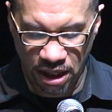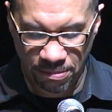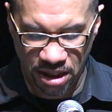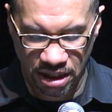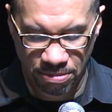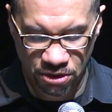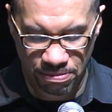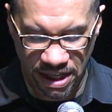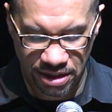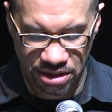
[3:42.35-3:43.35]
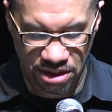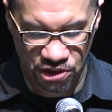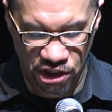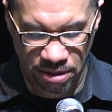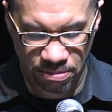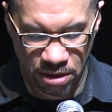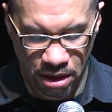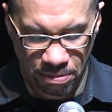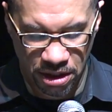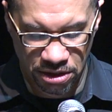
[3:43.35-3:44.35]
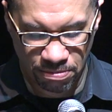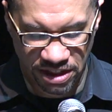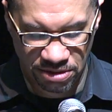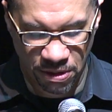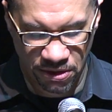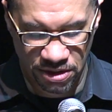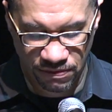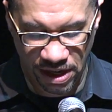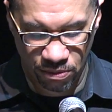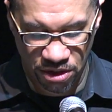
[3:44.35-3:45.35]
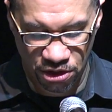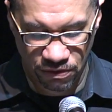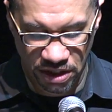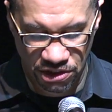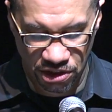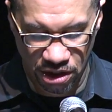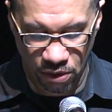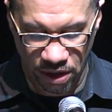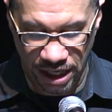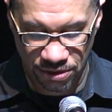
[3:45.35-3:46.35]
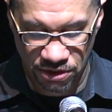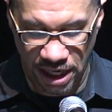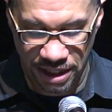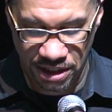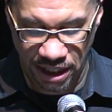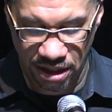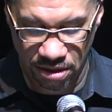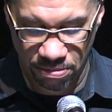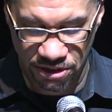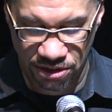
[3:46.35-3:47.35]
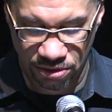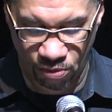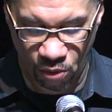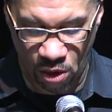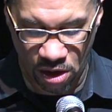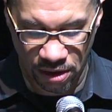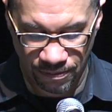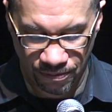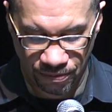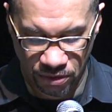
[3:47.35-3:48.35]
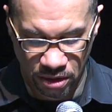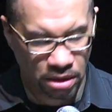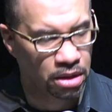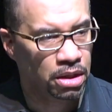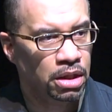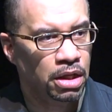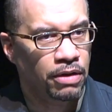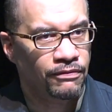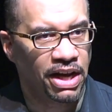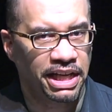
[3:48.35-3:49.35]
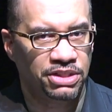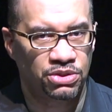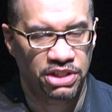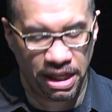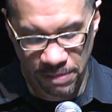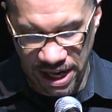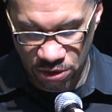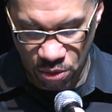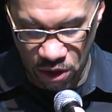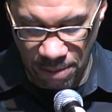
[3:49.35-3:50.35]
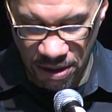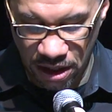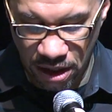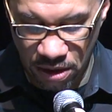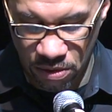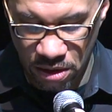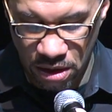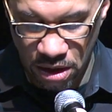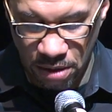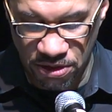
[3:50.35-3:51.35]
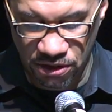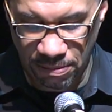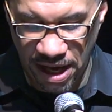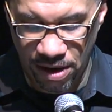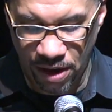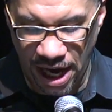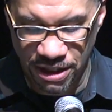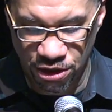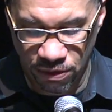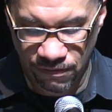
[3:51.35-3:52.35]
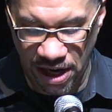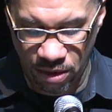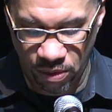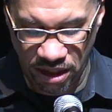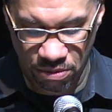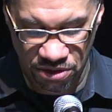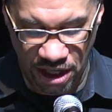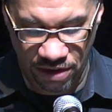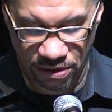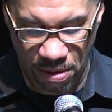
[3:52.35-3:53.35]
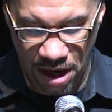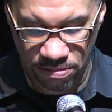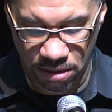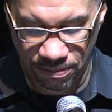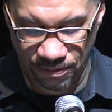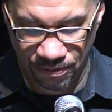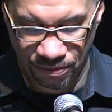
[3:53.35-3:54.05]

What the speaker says: when I'm unable to make it to the gym, because my spirit has found rejuvenation in going outside and taking a brisk walk. Financial setbacks will come and go, but somehow I do find a way to resolve the problem.